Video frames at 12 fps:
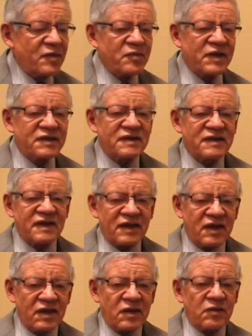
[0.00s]
But
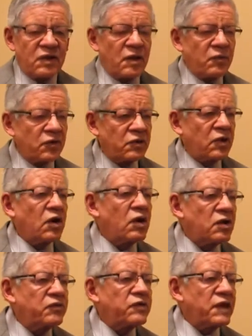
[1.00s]
in, among
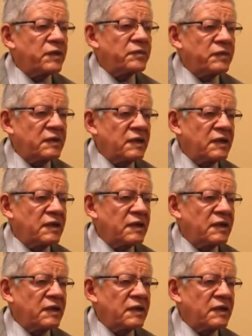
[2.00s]
all of them,